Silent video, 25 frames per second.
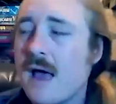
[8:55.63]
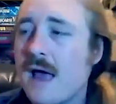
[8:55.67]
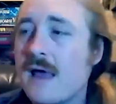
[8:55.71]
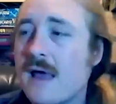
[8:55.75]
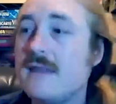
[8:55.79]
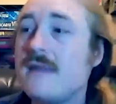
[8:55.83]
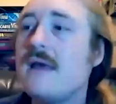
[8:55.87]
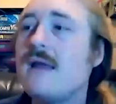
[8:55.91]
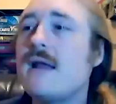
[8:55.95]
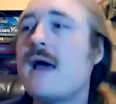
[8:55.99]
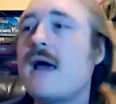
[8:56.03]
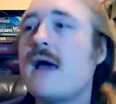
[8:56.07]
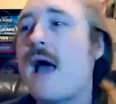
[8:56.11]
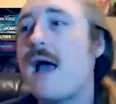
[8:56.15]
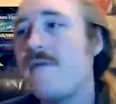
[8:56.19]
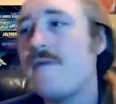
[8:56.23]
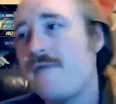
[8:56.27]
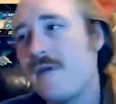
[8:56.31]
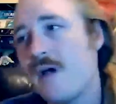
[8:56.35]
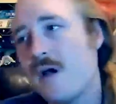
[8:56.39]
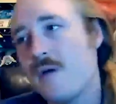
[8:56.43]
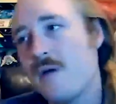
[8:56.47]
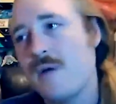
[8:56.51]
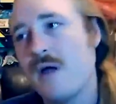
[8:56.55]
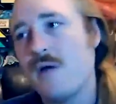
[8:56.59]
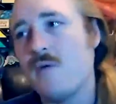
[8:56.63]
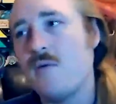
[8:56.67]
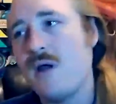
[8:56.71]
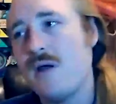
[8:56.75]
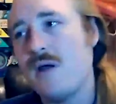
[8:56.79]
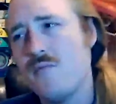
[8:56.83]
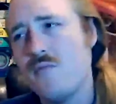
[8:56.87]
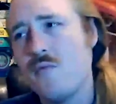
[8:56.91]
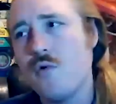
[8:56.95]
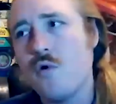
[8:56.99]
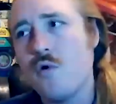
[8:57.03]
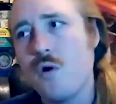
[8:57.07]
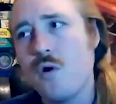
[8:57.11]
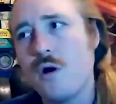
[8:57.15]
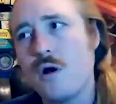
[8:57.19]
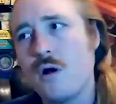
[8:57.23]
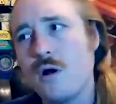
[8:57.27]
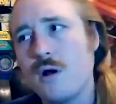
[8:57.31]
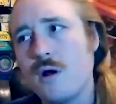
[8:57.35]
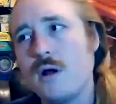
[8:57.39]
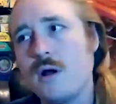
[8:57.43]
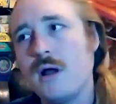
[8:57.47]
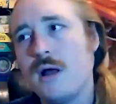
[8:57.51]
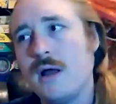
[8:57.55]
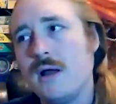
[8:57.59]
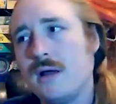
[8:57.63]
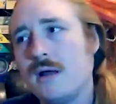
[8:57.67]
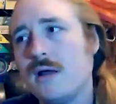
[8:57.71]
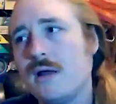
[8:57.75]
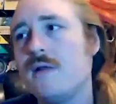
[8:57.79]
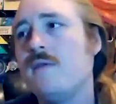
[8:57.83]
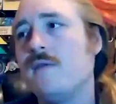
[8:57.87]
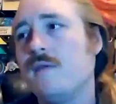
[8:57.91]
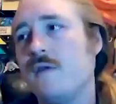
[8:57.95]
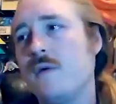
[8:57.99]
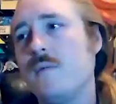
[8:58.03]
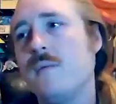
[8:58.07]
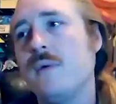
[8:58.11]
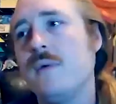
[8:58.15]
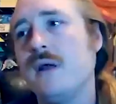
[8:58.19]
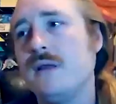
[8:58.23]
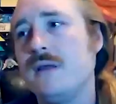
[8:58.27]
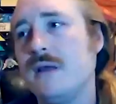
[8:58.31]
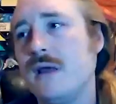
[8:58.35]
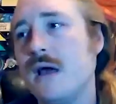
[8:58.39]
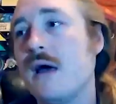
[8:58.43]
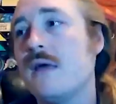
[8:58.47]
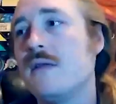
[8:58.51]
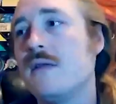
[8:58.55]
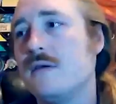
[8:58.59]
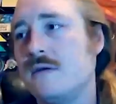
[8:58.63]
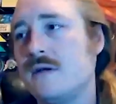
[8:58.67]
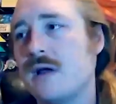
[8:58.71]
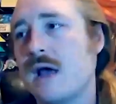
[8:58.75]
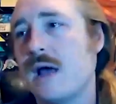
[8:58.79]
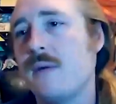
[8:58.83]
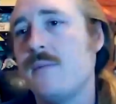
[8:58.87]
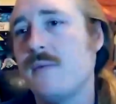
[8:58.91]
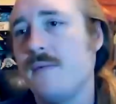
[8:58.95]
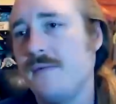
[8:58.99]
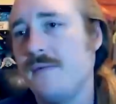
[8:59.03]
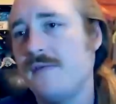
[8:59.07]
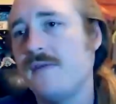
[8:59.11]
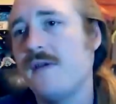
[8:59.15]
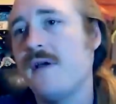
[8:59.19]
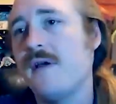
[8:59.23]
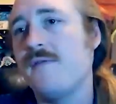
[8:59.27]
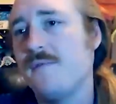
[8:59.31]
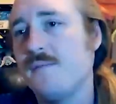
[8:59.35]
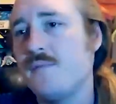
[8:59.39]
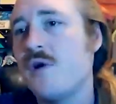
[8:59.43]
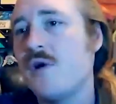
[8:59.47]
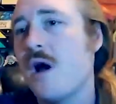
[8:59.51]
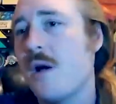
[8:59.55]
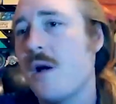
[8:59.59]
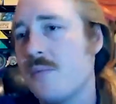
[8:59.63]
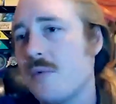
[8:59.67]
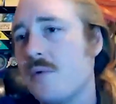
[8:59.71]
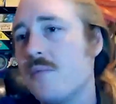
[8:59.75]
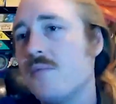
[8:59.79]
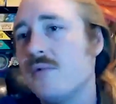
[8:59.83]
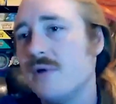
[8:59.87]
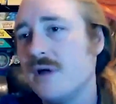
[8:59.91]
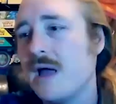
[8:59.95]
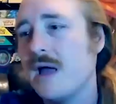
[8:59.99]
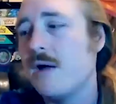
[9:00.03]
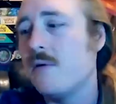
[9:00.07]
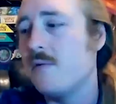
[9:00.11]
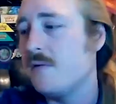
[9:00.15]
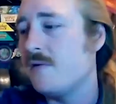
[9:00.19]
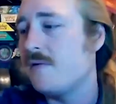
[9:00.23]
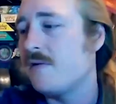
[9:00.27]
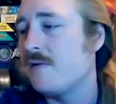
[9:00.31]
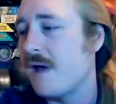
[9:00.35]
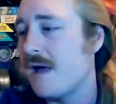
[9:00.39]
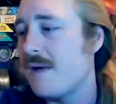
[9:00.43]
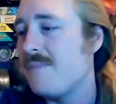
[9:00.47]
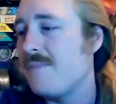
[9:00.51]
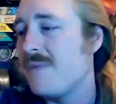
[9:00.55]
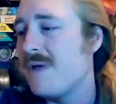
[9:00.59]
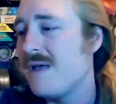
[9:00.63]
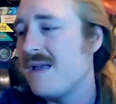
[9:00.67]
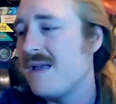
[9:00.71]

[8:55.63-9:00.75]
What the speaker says: And then I found my way more in consuming the other type of stuff, probably, I would say.